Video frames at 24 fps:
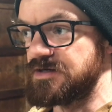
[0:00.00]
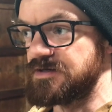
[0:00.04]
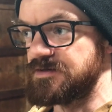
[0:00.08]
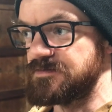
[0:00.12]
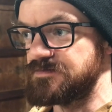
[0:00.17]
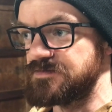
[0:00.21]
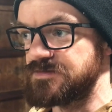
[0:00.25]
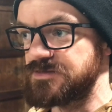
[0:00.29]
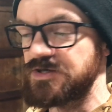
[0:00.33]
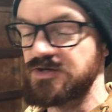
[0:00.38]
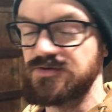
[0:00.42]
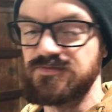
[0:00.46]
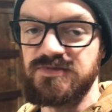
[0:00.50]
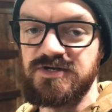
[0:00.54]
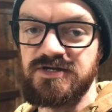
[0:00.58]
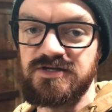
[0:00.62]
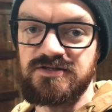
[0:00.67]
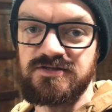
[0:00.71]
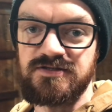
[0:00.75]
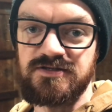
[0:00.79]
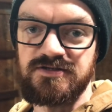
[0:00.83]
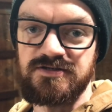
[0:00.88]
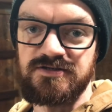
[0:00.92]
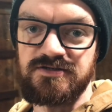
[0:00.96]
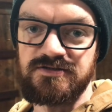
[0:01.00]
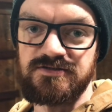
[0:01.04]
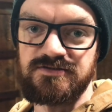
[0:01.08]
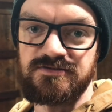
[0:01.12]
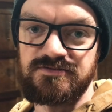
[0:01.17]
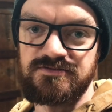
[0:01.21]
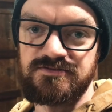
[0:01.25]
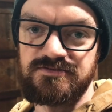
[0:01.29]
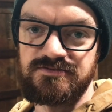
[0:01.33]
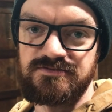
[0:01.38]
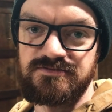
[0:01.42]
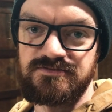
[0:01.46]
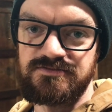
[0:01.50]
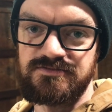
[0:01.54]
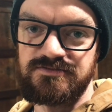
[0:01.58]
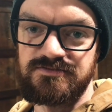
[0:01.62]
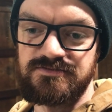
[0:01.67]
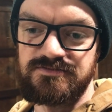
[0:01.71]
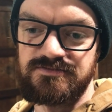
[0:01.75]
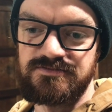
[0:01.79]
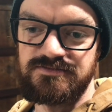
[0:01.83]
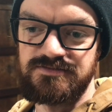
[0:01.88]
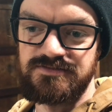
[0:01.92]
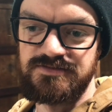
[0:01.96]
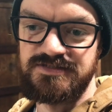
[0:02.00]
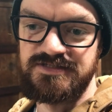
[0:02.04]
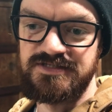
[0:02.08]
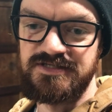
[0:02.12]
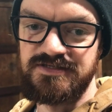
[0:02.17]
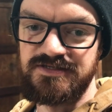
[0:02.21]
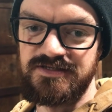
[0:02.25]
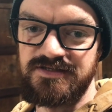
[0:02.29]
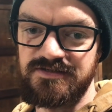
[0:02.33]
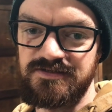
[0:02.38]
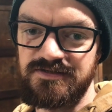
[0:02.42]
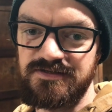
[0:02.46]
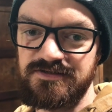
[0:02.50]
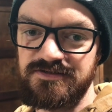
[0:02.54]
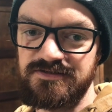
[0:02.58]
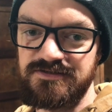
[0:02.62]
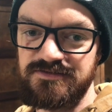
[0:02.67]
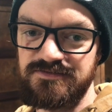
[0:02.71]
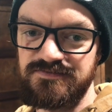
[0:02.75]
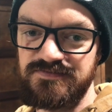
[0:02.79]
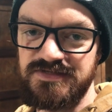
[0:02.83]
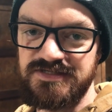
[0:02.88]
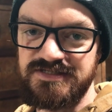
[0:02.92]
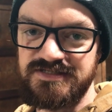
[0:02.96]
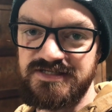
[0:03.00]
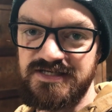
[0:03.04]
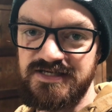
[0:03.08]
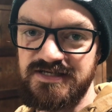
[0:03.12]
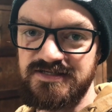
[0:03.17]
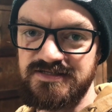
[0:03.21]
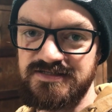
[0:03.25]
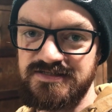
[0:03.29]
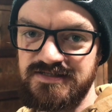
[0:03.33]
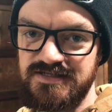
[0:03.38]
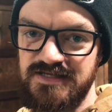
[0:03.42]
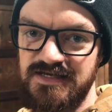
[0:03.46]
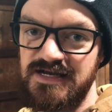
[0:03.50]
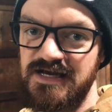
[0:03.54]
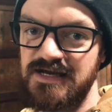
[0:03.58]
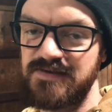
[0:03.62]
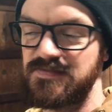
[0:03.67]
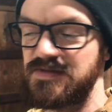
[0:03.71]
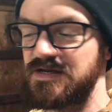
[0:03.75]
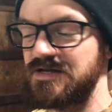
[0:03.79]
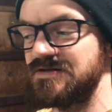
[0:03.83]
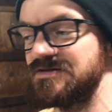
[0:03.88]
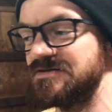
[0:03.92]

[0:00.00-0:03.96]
don't make the silly little mistakes that I made.